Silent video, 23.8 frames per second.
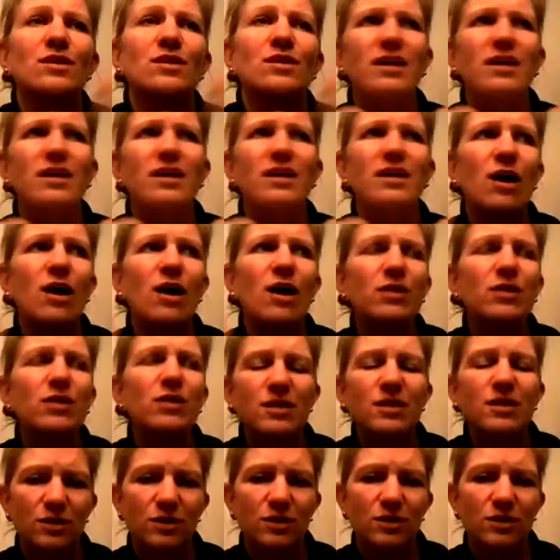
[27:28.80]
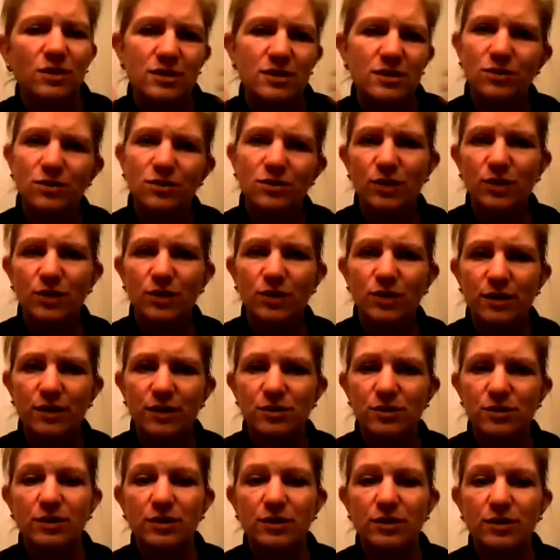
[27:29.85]
you're like, "How are they doing this? I don't know how
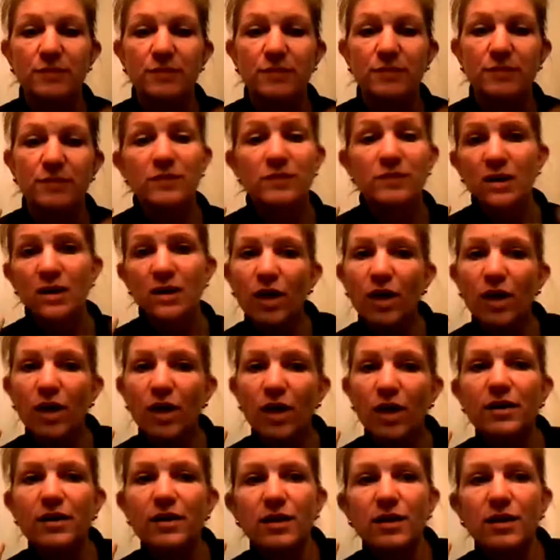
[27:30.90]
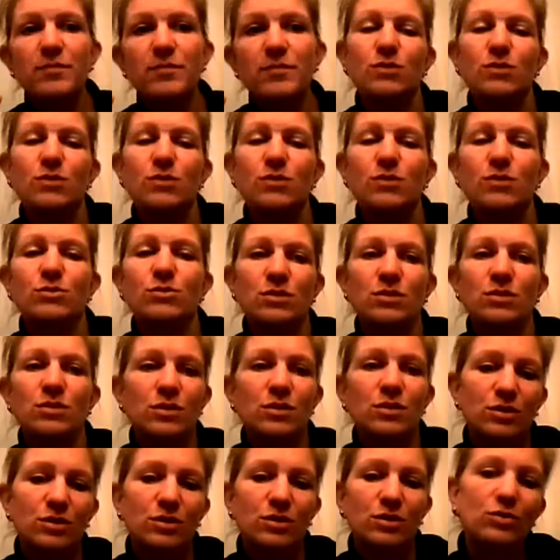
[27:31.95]
they're doing that." Block them out.
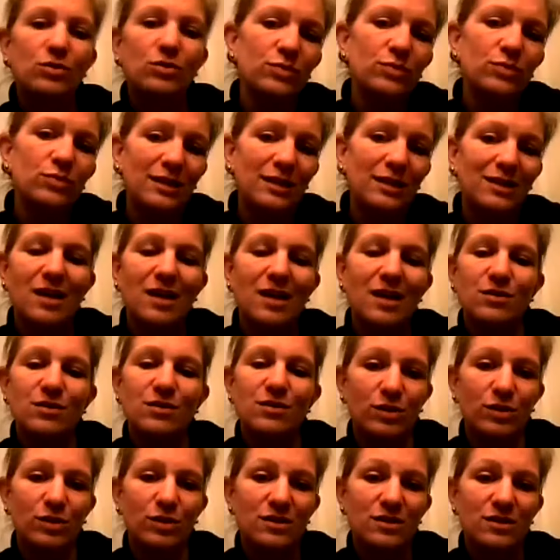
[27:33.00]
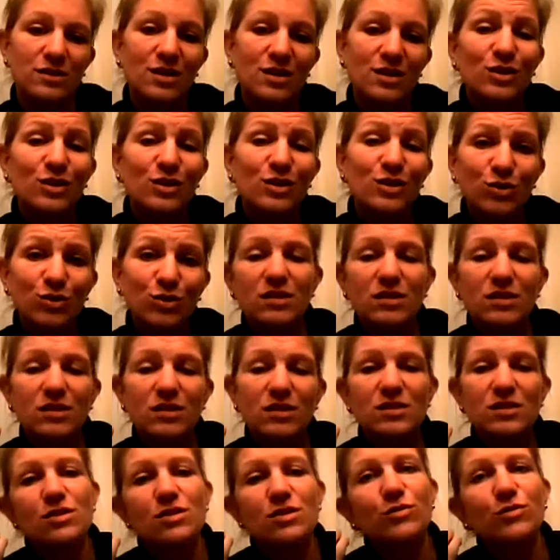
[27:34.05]
You don't need that noise. You need
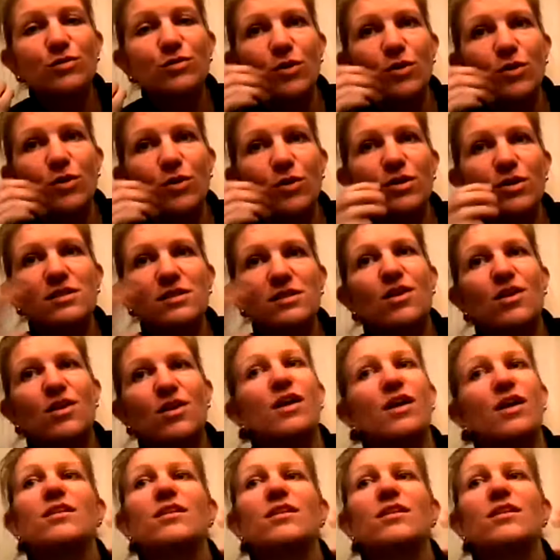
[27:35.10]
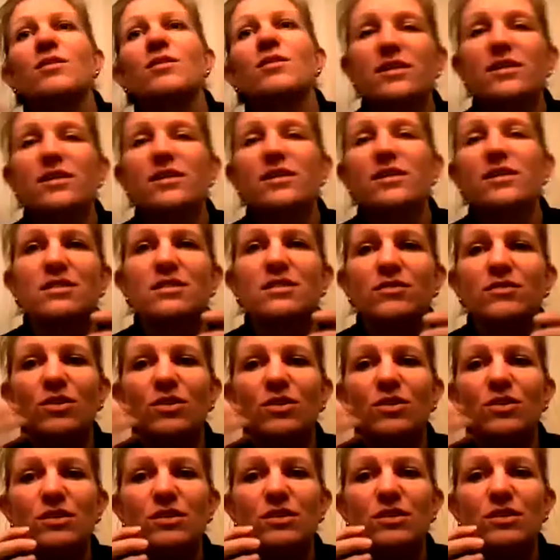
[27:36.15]
to focus on the positive, and you
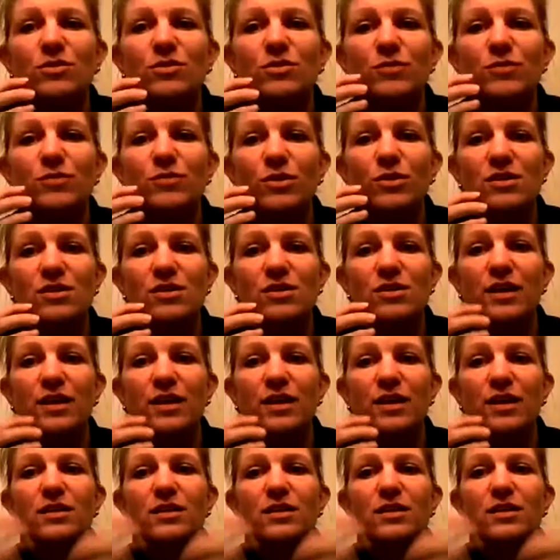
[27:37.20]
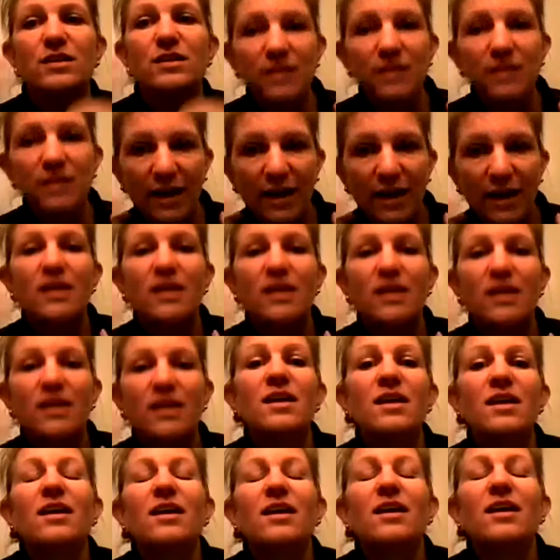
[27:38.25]
need to focus on the light
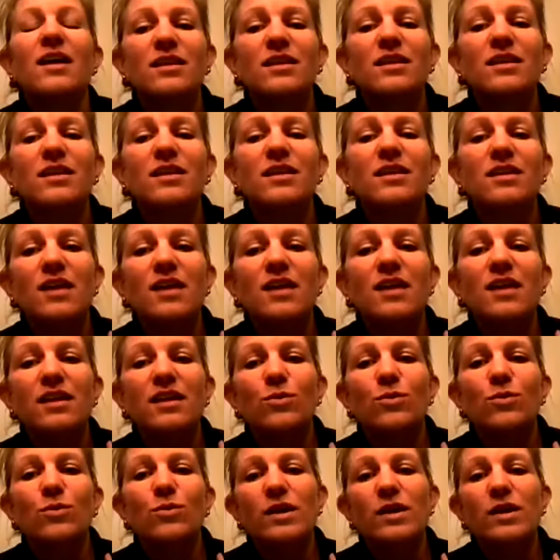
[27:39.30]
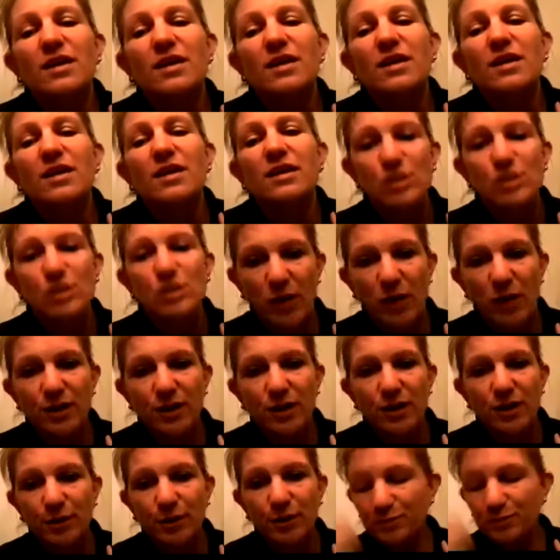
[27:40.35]
and the ones that inspire
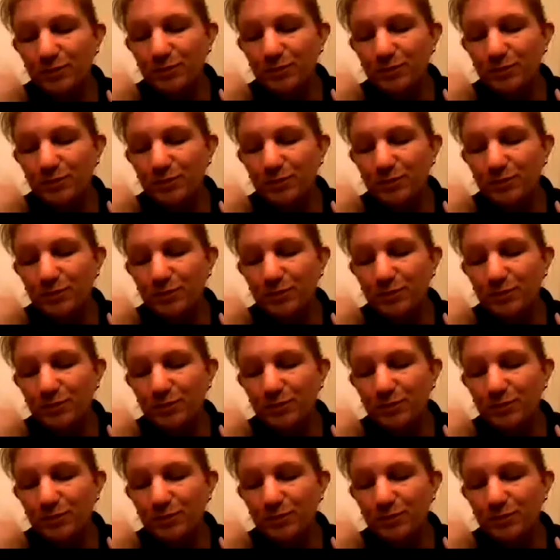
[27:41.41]
you.